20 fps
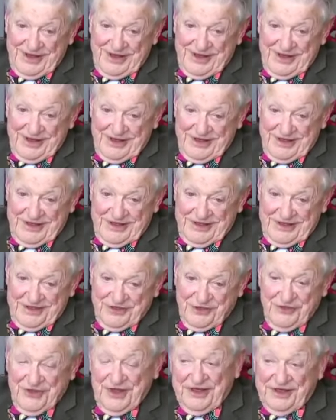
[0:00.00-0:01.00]
Uh,
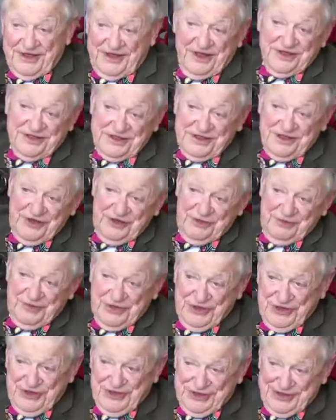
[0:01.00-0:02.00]
so that does leave
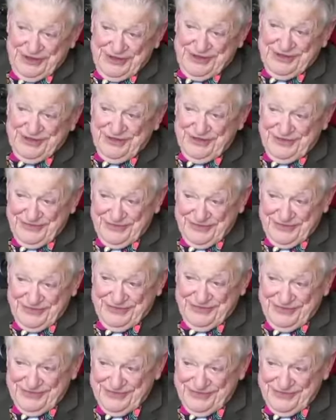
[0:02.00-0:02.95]
me sort of.